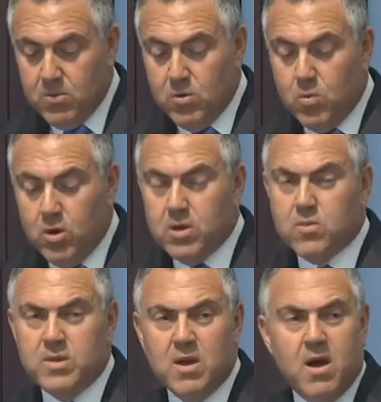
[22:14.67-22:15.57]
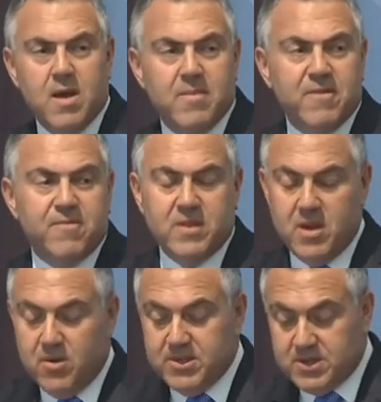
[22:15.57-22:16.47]
We will work with the IMF and
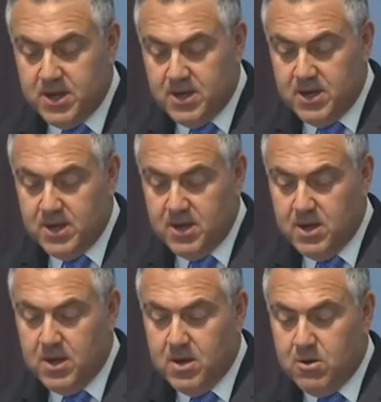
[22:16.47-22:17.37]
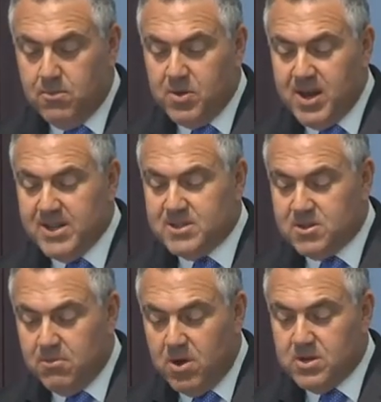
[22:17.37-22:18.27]
the OECD on plans
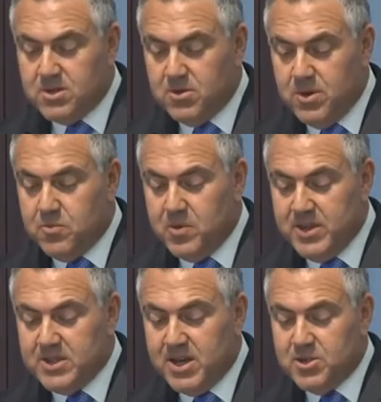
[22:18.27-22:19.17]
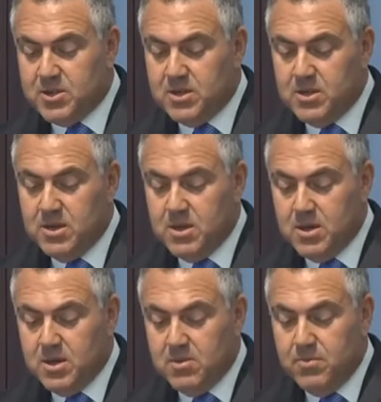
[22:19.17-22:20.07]
to monitor implementation
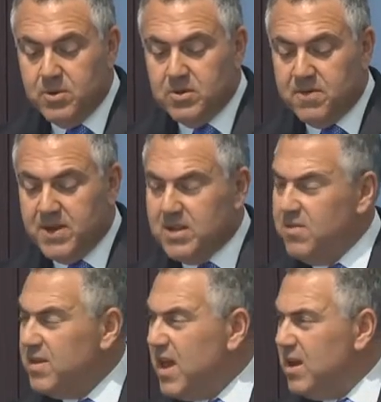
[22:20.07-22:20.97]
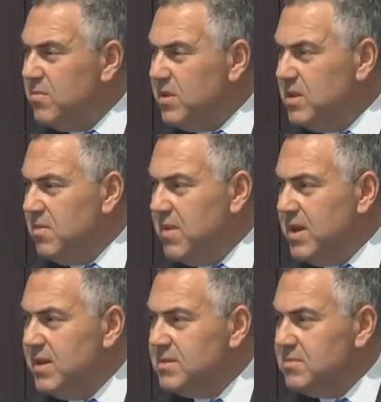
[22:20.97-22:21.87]
and build effective accountability
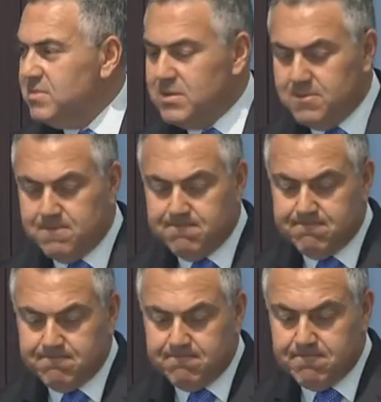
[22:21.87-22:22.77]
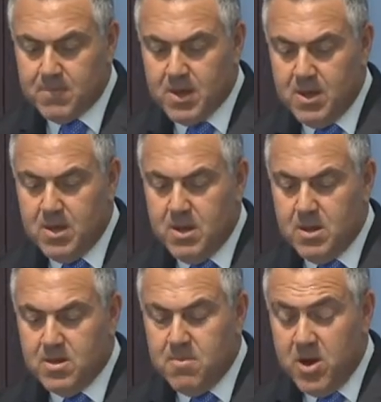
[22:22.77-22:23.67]
mechanisms.
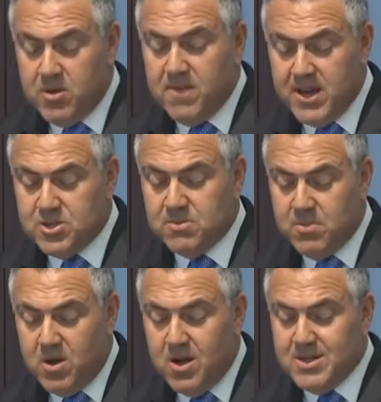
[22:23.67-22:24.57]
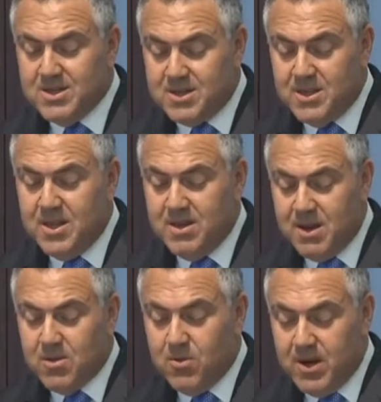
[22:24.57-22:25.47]
The motivation behind the Sydney
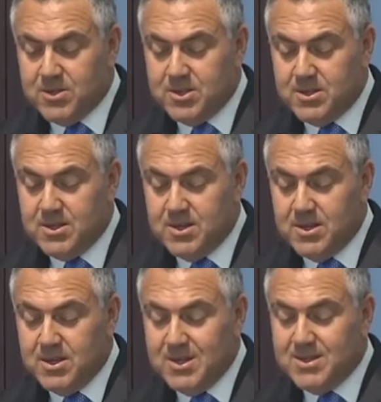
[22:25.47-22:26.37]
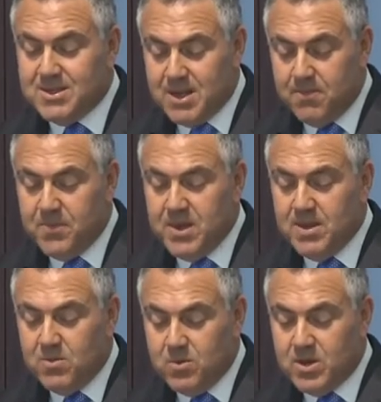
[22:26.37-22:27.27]
Declaration is
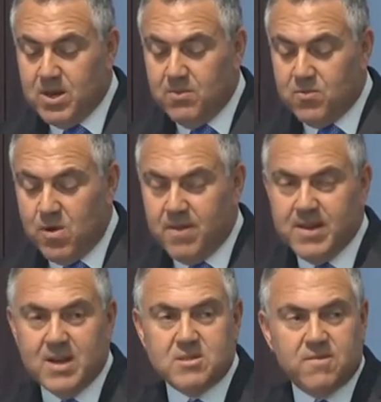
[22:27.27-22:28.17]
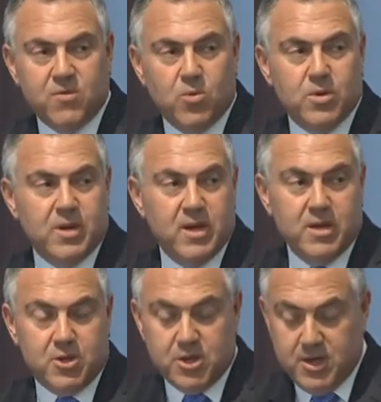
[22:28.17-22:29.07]
something that will keep driving us forward
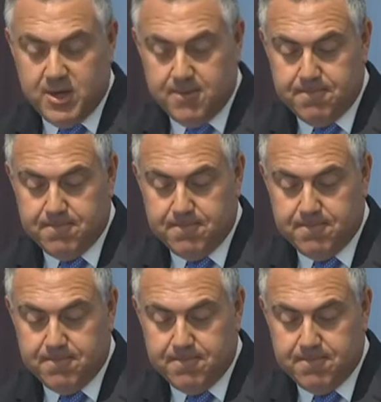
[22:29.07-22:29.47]
each year.